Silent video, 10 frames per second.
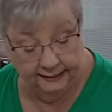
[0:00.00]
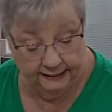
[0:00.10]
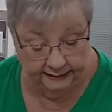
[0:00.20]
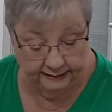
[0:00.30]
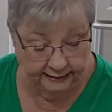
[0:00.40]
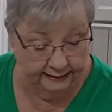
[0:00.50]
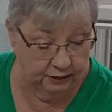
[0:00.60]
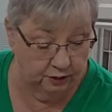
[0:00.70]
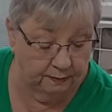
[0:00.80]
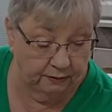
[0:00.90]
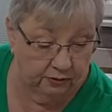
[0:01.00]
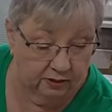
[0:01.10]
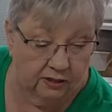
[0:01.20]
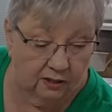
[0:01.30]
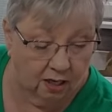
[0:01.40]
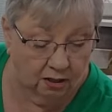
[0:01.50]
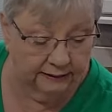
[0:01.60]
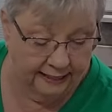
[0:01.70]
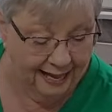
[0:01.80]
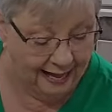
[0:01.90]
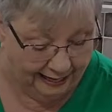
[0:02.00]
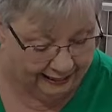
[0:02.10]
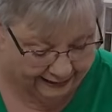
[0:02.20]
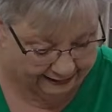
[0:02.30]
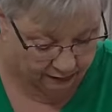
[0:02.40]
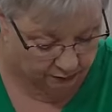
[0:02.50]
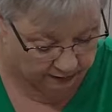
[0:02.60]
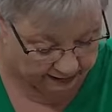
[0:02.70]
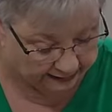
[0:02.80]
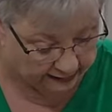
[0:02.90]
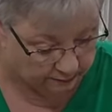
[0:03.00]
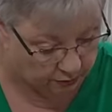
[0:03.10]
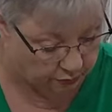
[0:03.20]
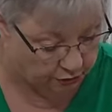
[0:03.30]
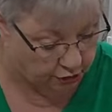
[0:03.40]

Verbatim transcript: need a teaspoon of salt. I don't think I'm going to